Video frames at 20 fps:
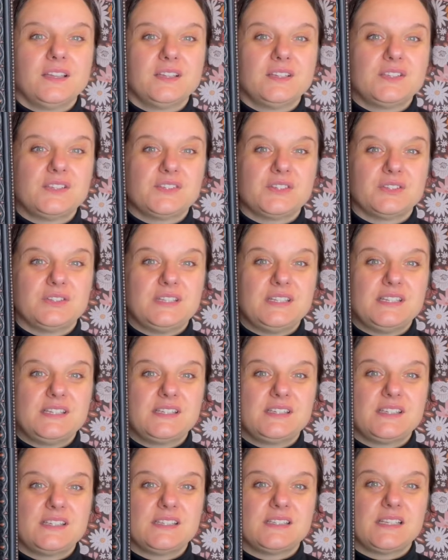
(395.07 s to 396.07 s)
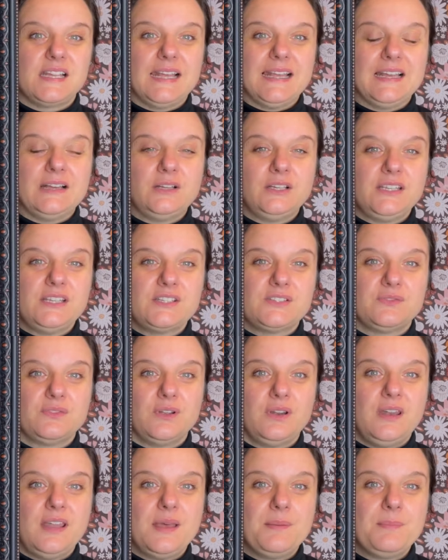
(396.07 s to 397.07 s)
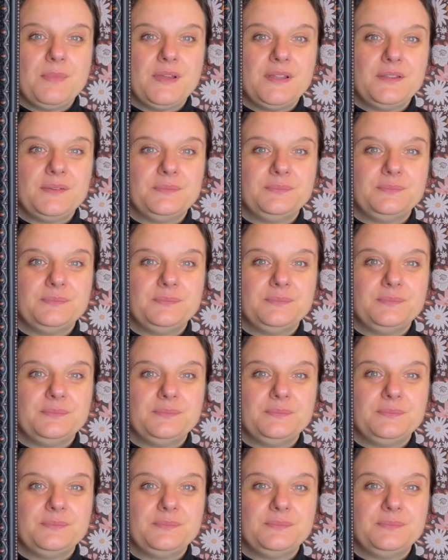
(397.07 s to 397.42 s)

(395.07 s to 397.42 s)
So this is L is for lemon.